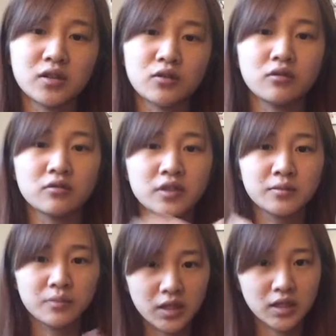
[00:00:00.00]
including
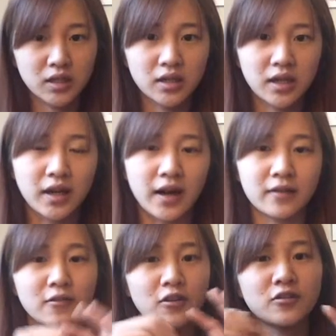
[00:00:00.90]
me and
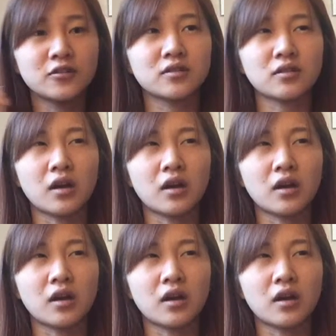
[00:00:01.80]
others,